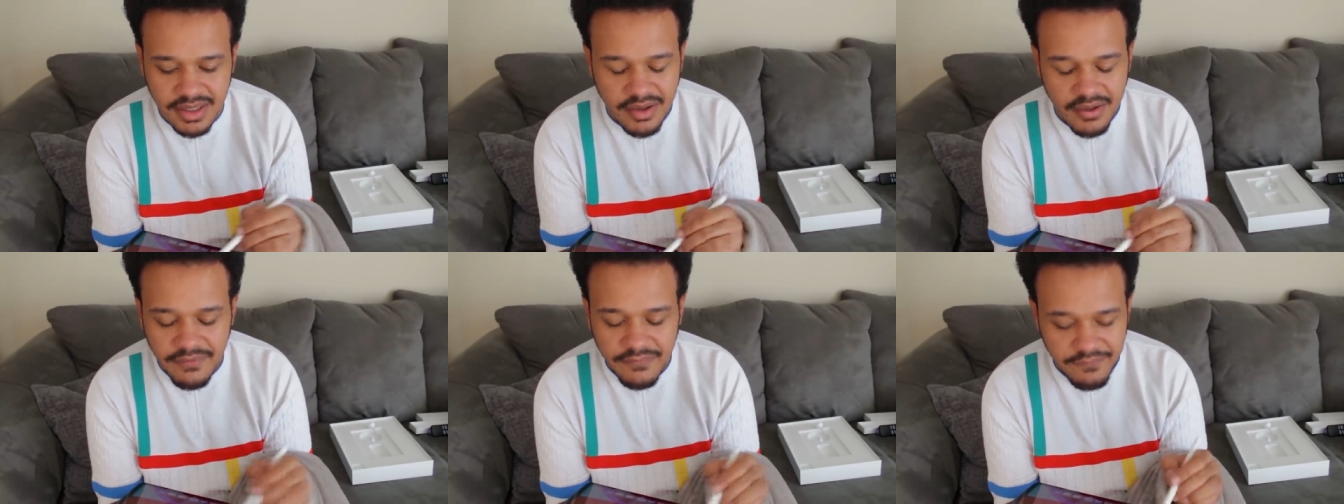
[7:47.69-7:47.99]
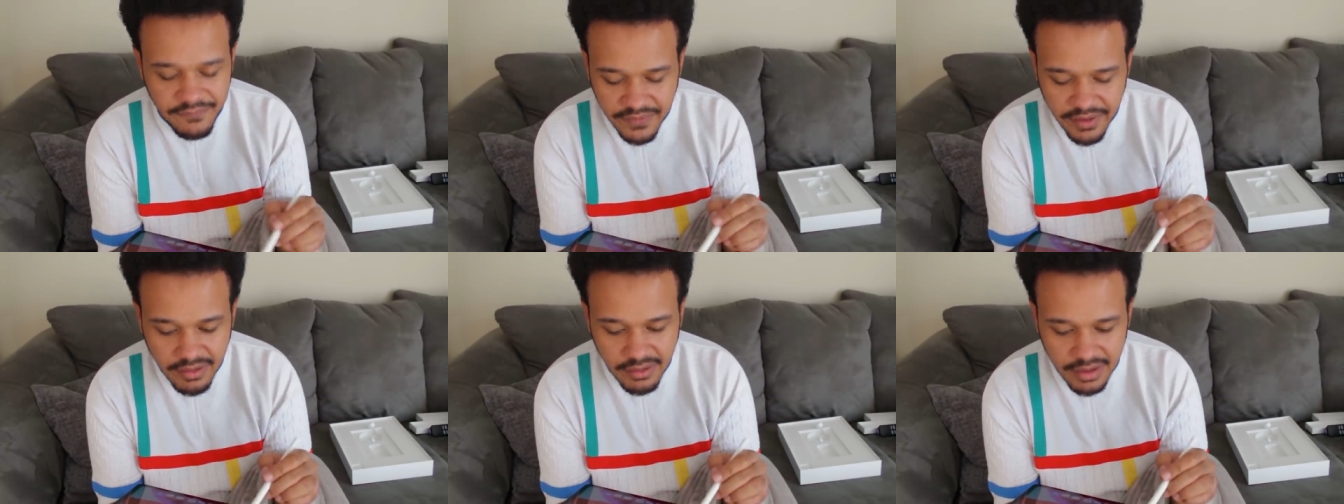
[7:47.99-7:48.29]
I
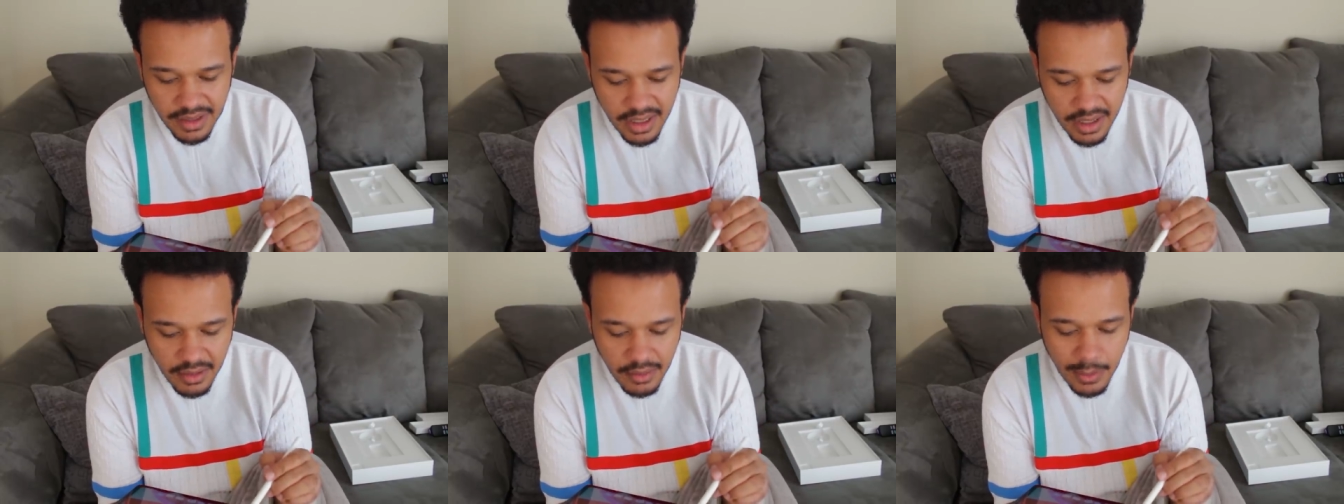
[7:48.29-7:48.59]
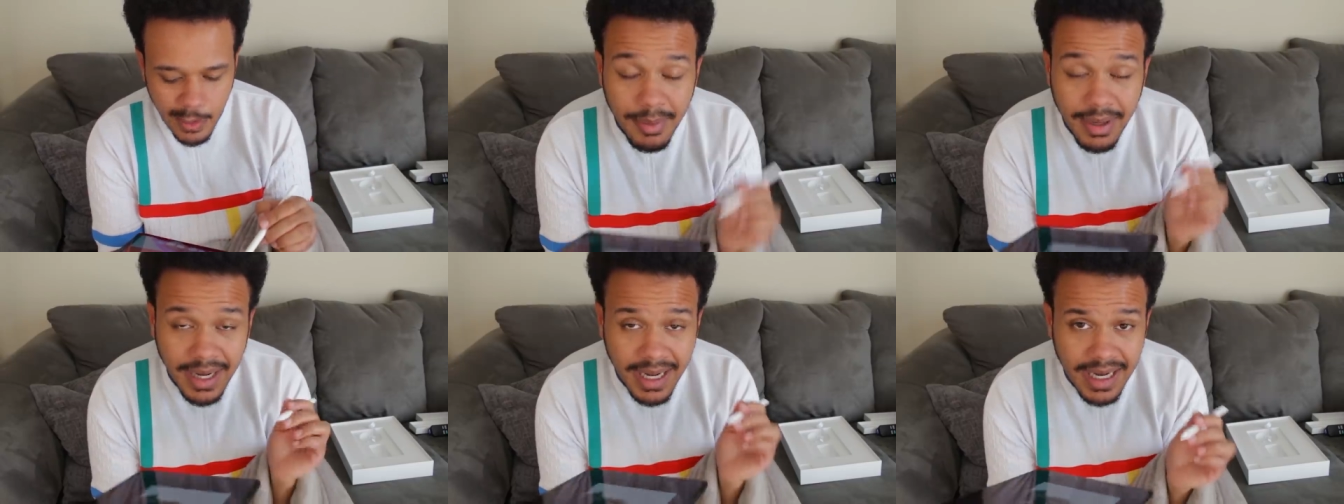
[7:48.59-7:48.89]
couldn't figure it
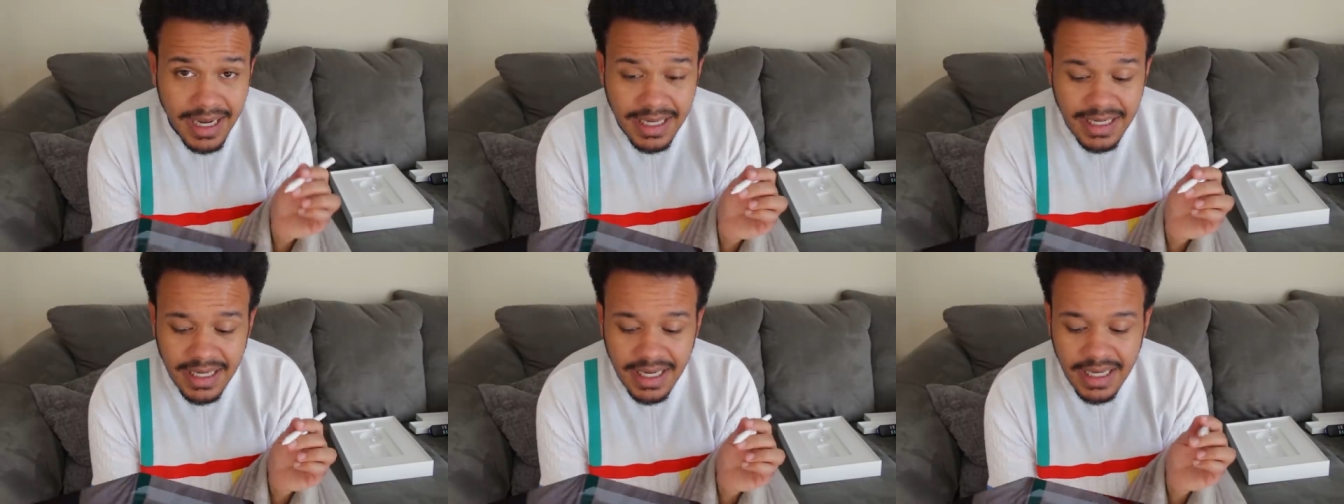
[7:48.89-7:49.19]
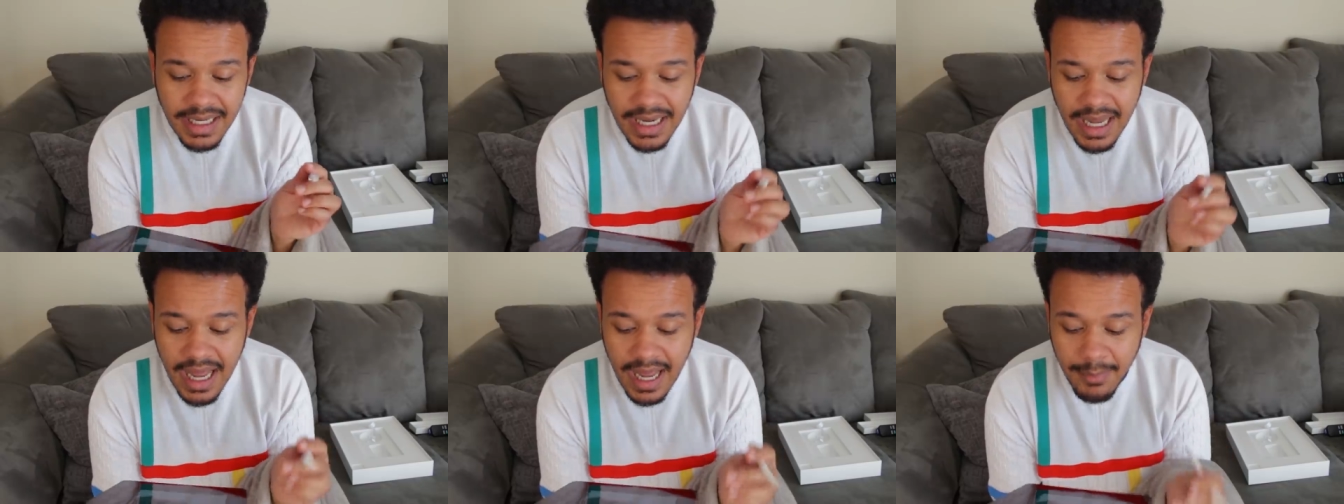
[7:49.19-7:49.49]
out. But I got it done.